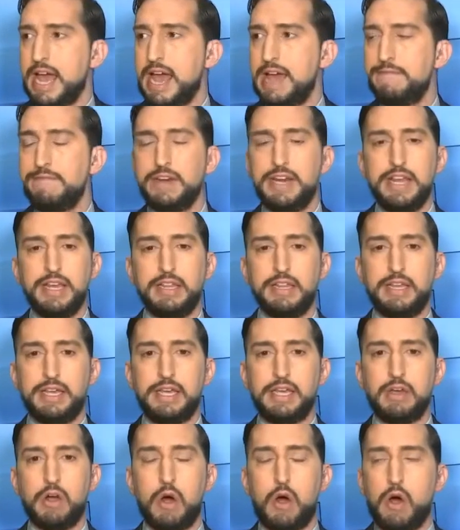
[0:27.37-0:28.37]

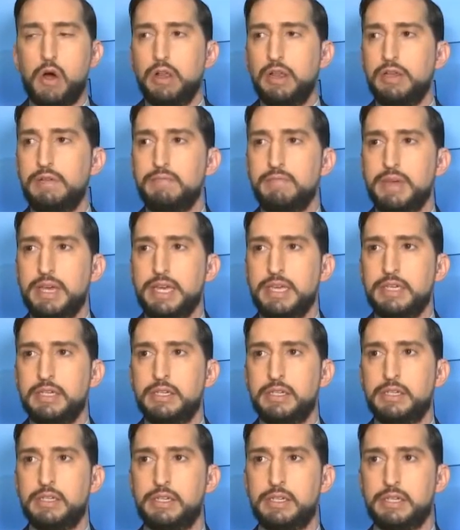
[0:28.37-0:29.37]
evidently all it
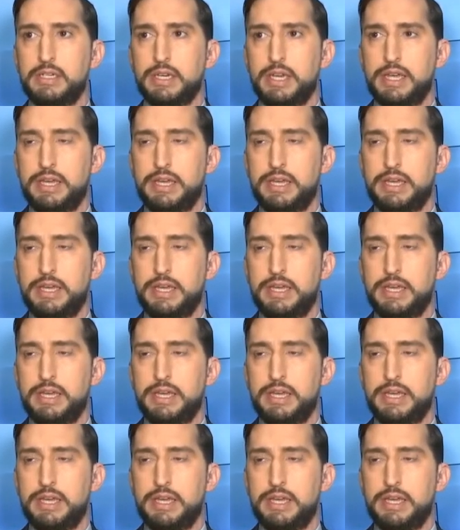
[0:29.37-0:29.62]
means